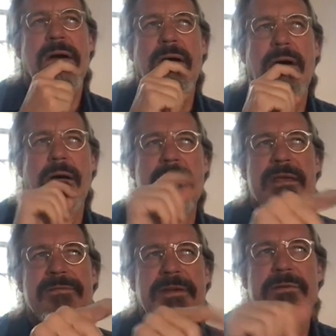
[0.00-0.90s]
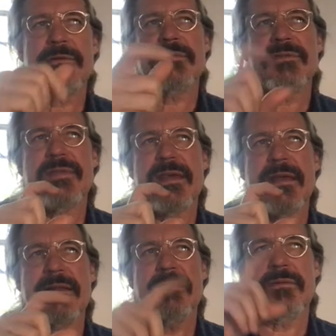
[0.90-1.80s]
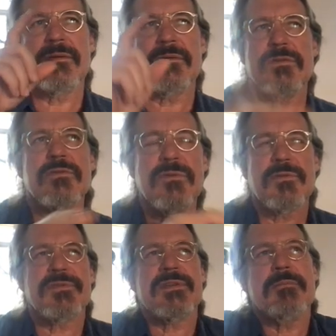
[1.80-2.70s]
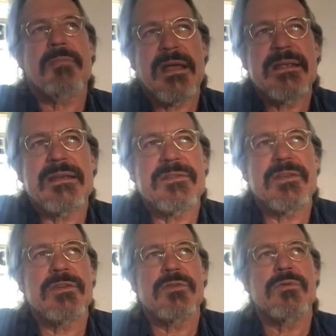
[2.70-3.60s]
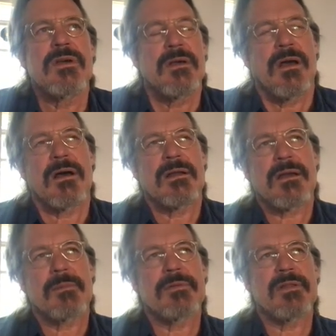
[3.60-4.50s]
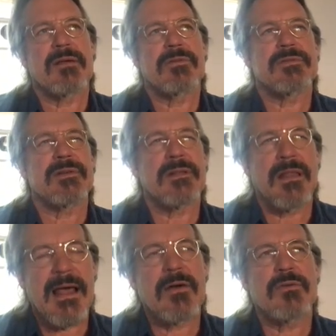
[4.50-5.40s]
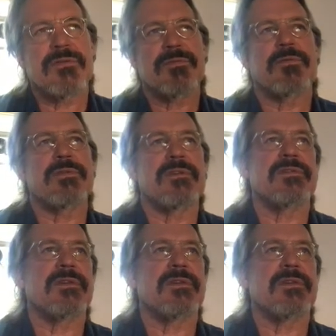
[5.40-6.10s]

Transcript: Uh, if I do this, then the university might continue on a couple levels. It allows for this